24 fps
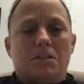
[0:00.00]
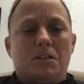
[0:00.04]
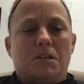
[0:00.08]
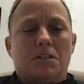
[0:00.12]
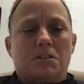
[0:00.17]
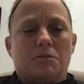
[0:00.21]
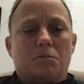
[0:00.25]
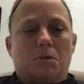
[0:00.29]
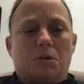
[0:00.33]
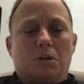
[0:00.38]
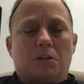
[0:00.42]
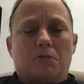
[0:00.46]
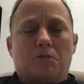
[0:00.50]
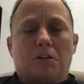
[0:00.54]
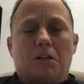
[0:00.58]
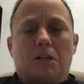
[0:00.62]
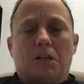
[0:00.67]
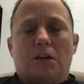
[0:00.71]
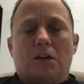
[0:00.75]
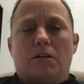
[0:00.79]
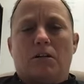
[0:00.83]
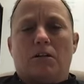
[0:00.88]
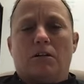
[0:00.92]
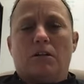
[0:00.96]
has worked really
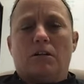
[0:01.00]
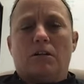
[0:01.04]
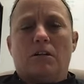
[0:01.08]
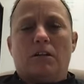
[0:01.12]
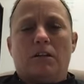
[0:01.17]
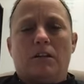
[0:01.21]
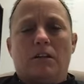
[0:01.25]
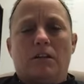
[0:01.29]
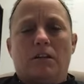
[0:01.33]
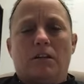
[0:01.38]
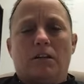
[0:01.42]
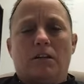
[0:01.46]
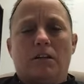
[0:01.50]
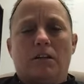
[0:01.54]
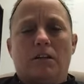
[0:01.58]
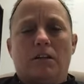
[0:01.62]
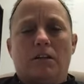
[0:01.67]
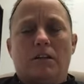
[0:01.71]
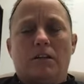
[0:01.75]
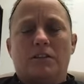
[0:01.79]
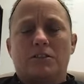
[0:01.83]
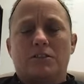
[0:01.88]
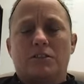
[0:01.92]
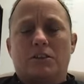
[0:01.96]
hard and
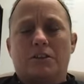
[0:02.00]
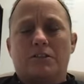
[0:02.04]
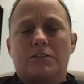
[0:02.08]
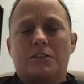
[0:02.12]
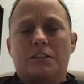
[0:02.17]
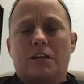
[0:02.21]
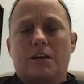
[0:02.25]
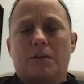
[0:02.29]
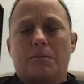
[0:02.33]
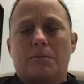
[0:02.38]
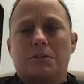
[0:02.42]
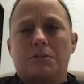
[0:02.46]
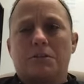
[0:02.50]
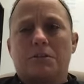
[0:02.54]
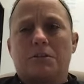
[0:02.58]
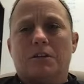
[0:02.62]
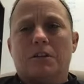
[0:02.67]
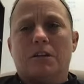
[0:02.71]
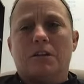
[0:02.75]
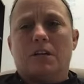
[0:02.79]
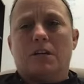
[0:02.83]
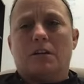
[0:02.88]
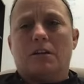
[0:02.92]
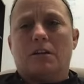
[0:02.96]
deserves the
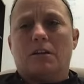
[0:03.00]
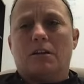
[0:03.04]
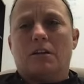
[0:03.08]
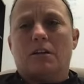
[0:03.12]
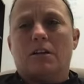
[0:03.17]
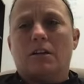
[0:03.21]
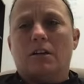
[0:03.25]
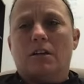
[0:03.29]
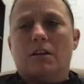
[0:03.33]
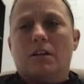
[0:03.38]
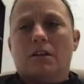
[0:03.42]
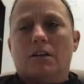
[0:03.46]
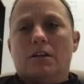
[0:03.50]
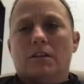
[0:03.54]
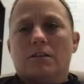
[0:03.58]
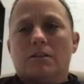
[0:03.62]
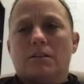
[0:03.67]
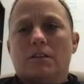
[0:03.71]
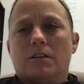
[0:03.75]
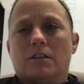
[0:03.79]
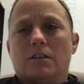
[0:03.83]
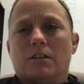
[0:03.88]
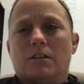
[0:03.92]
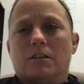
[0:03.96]
opportunity
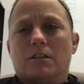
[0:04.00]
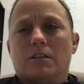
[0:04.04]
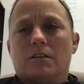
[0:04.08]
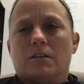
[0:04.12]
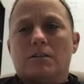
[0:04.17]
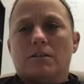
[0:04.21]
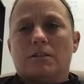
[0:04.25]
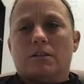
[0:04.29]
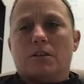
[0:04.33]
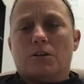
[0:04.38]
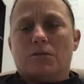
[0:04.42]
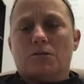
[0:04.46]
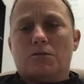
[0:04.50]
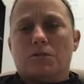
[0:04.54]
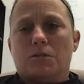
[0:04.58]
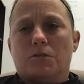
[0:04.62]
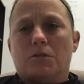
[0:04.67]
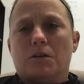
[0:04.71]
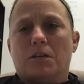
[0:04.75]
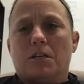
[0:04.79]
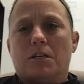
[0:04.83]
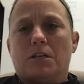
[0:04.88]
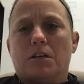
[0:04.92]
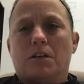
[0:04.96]
to go do
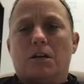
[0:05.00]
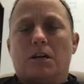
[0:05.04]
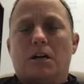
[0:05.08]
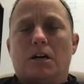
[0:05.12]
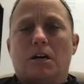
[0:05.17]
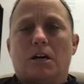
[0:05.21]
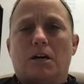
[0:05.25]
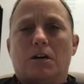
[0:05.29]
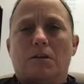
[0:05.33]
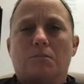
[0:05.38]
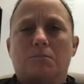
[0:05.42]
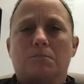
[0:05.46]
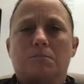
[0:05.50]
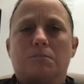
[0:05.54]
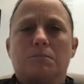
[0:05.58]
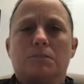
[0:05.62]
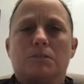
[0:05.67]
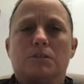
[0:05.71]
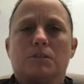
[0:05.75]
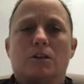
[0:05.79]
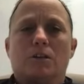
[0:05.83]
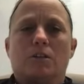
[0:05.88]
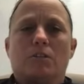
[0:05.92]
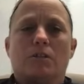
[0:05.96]
it.
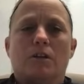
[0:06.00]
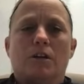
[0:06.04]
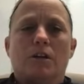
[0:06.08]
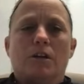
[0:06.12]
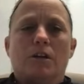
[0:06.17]
So,